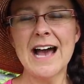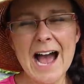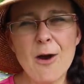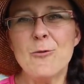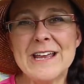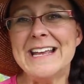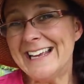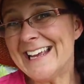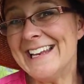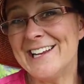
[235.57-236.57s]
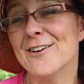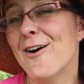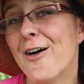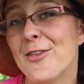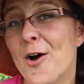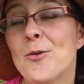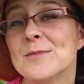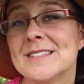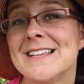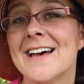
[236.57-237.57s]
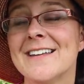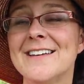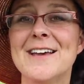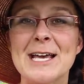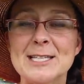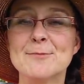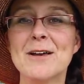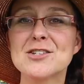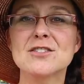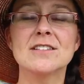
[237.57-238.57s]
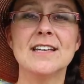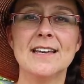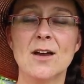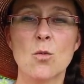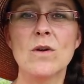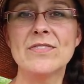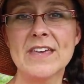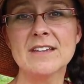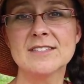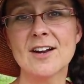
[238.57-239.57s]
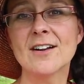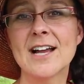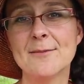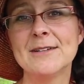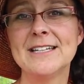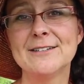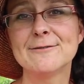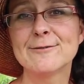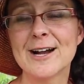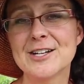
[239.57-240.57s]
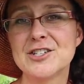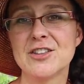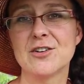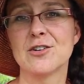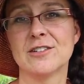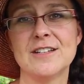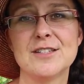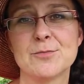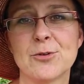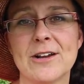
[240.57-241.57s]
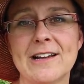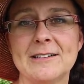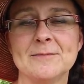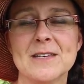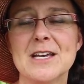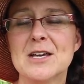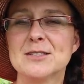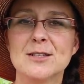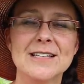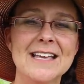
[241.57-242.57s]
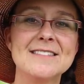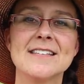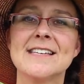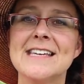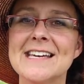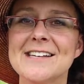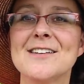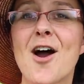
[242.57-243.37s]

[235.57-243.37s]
how we eat here on the homestead, especially when things start coming in fresh in the early spring. So let's get